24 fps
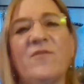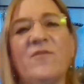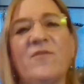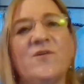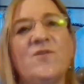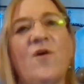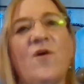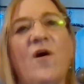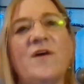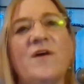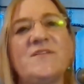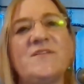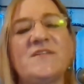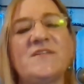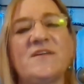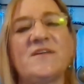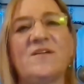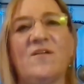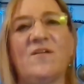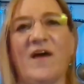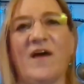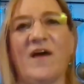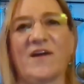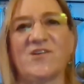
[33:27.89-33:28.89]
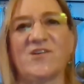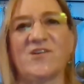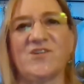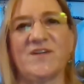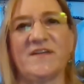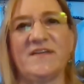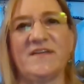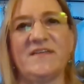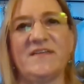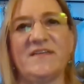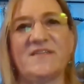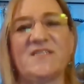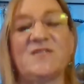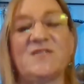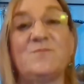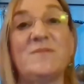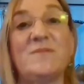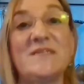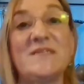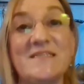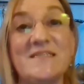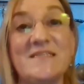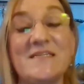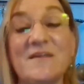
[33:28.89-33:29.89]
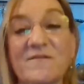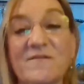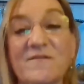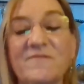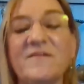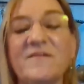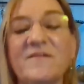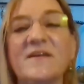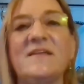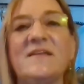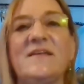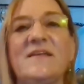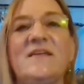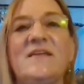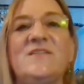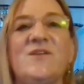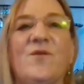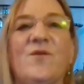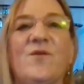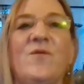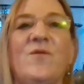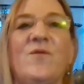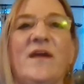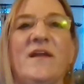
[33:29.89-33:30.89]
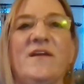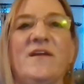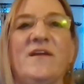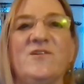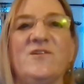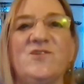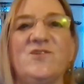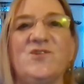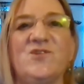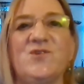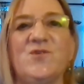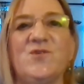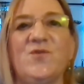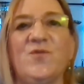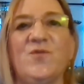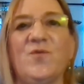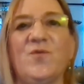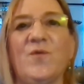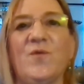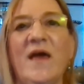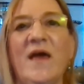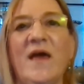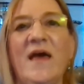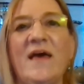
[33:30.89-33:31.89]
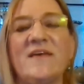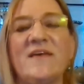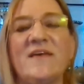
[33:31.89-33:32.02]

The NASA collection is specifically donated to